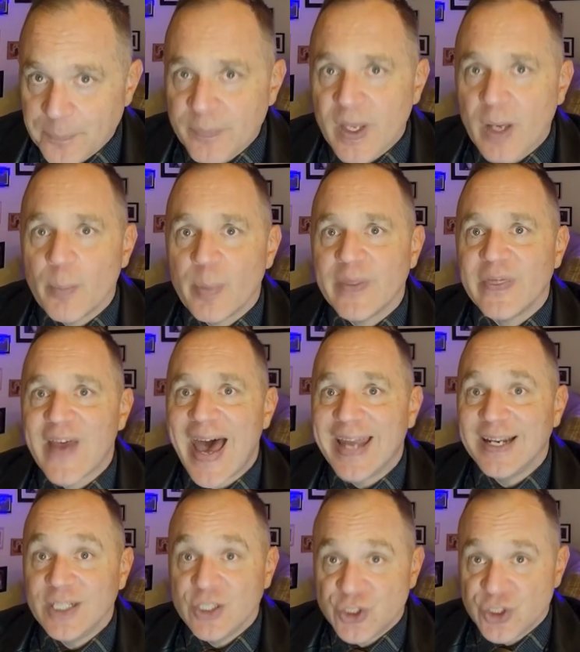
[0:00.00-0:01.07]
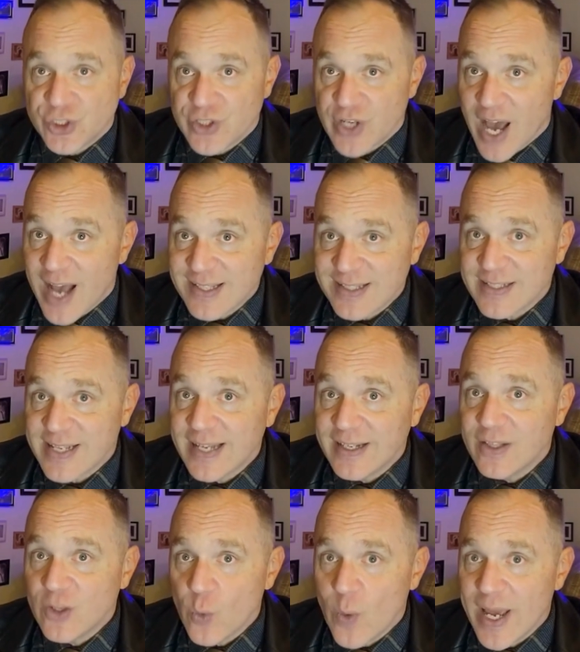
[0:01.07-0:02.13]
but that should not stand in
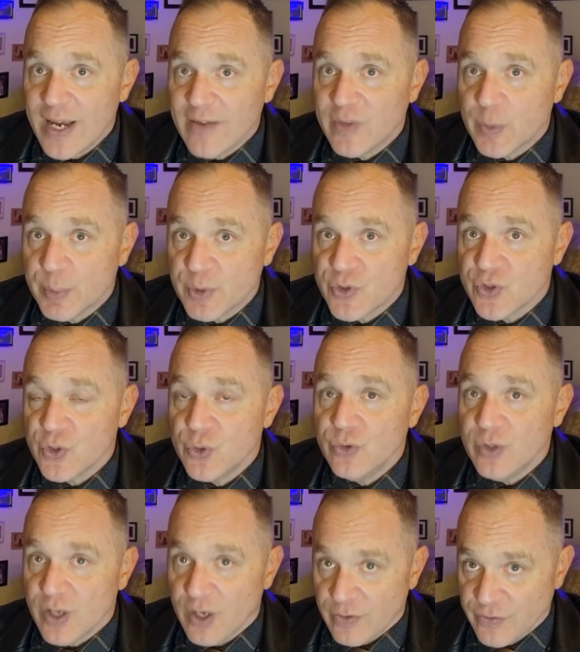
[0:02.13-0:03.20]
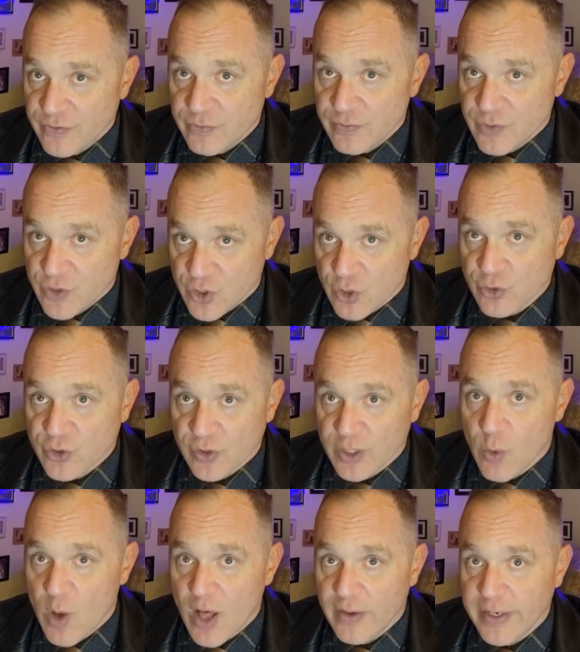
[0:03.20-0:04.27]
the way of the pursuit of social
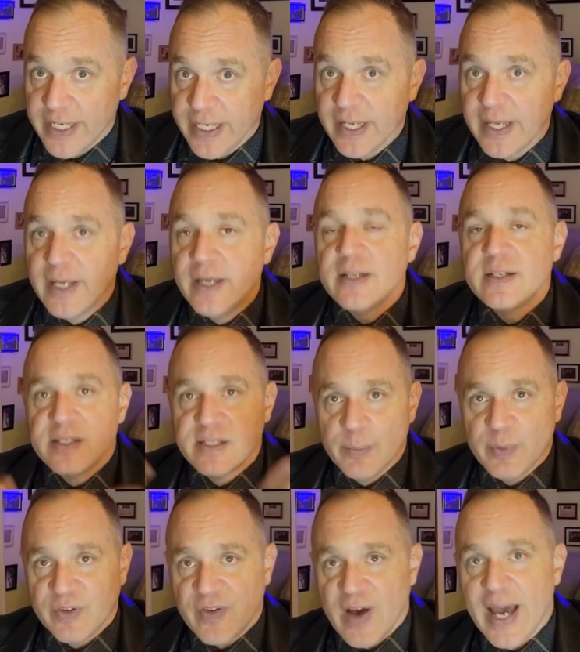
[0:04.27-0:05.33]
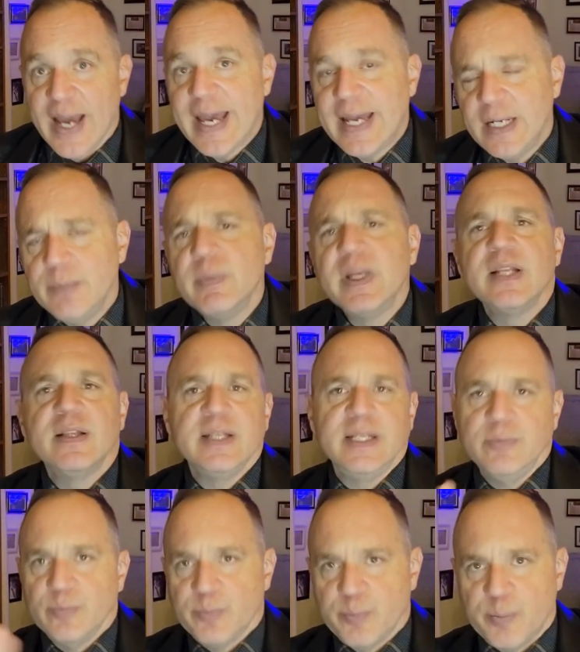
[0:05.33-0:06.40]
equality. To simplify, and admittedly,
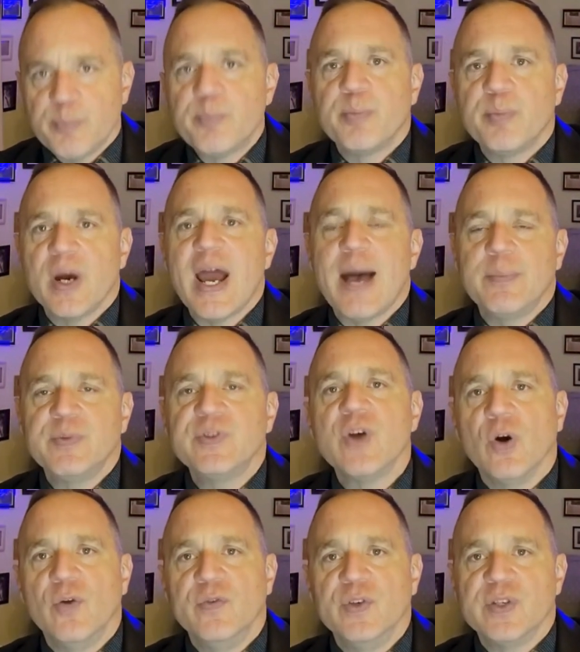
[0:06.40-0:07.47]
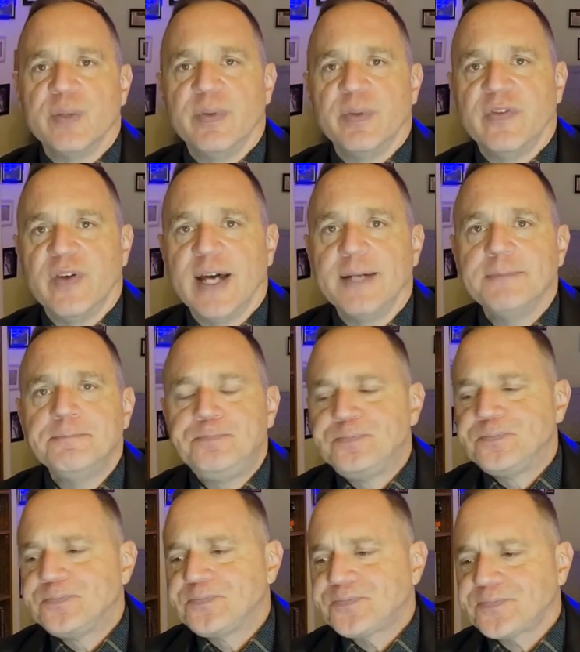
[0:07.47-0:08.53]
perhaps to oversimplify,
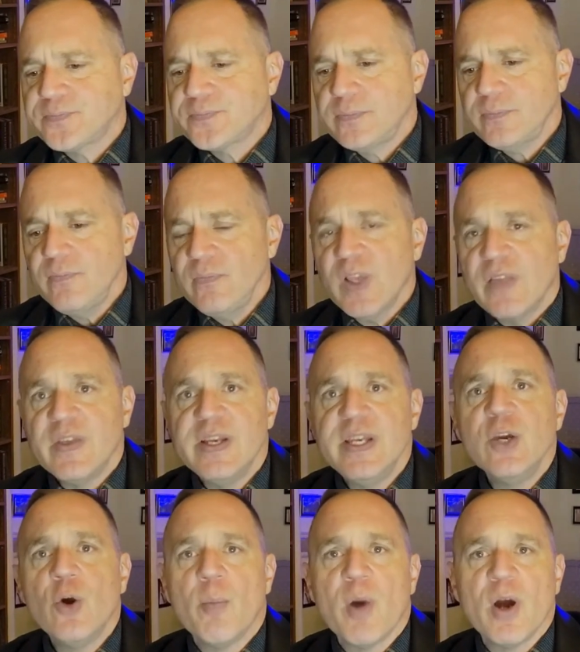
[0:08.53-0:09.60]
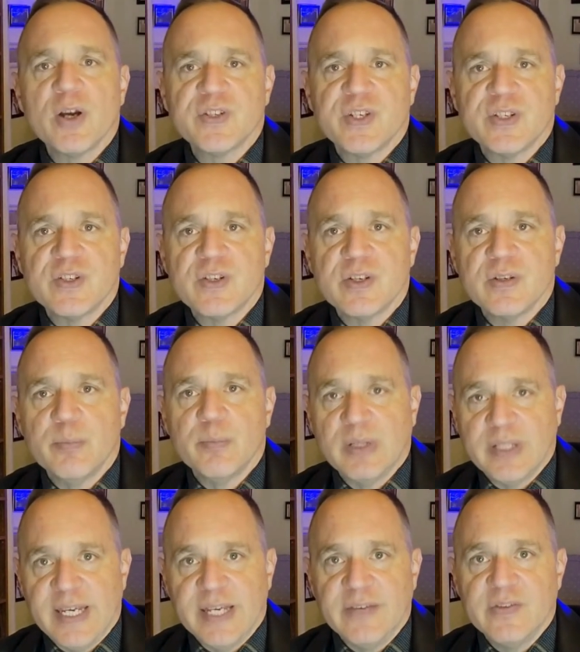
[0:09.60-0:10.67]
the neo-Marxist
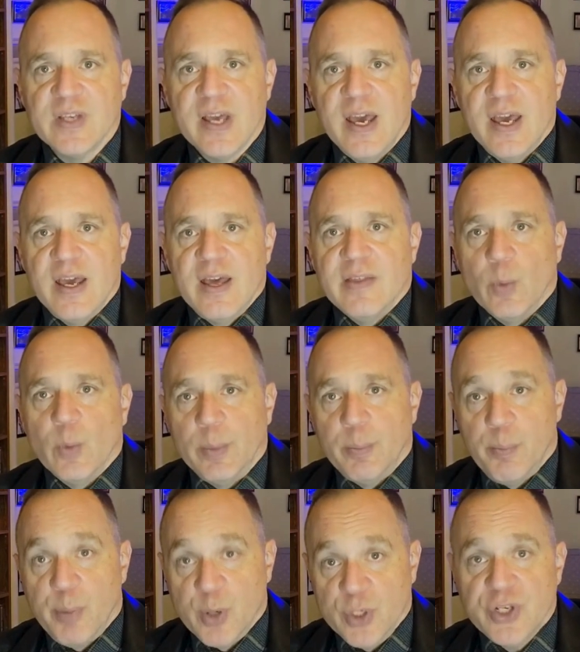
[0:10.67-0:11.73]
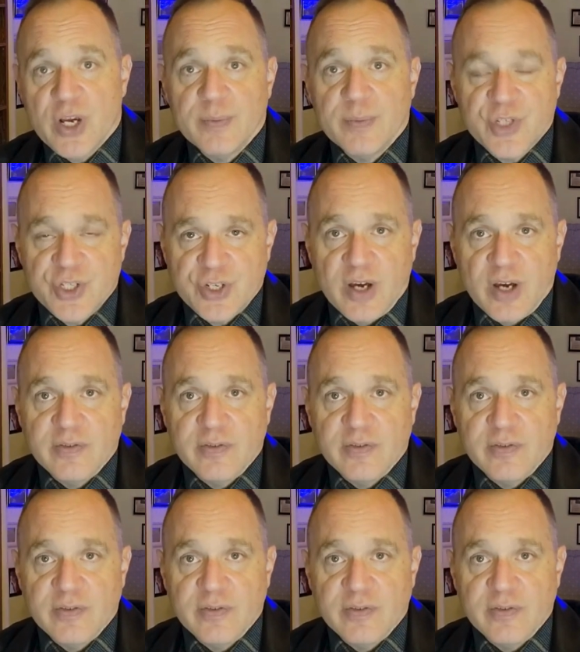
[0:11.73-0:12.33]
believes that when push comes to shove,